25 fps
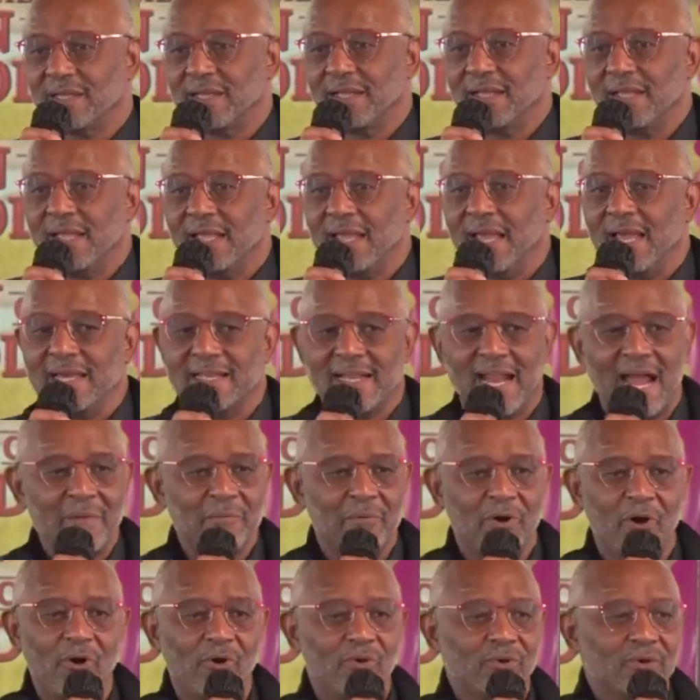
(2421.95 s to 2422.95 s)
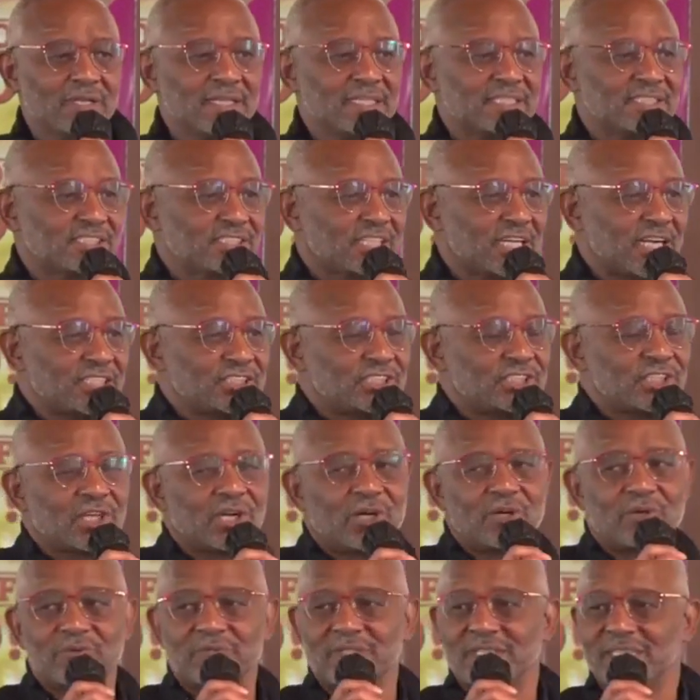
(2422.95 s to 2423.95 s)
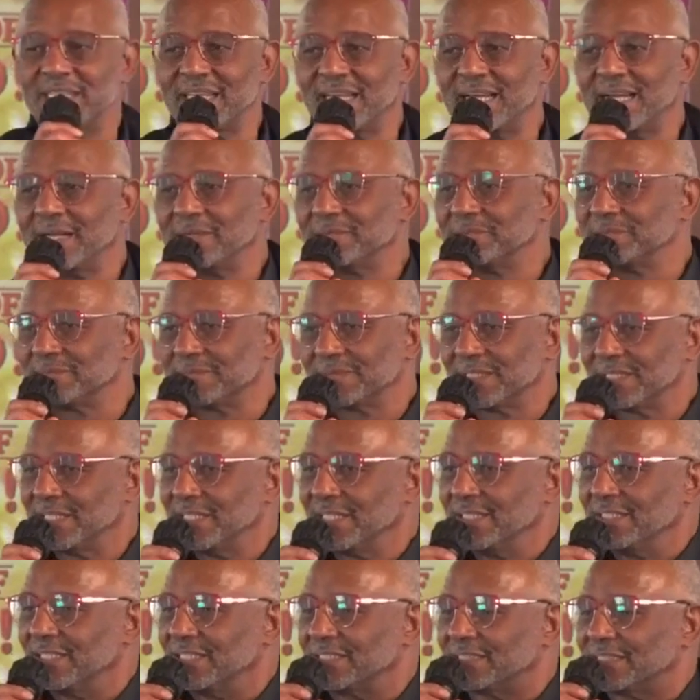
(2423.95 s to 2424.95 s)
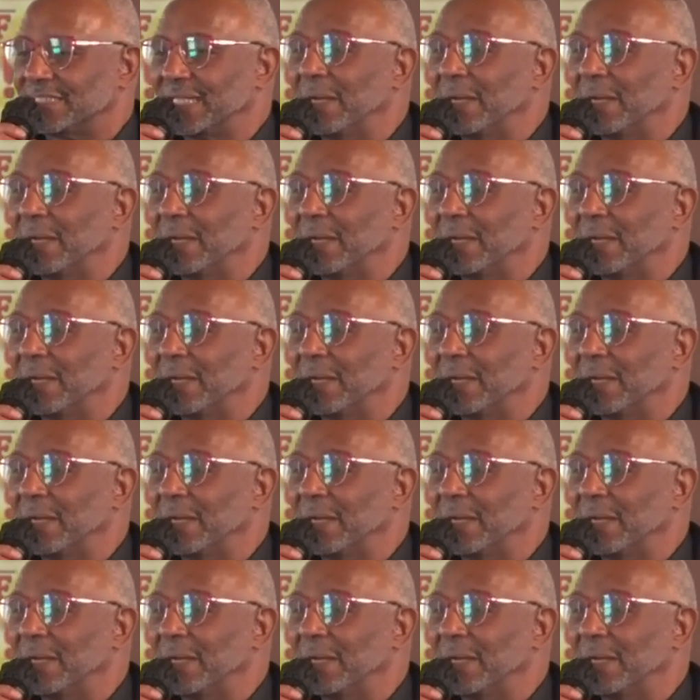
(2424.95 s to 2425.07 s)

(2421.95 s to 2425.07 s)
And I'm only touching on the, uh, the tip of the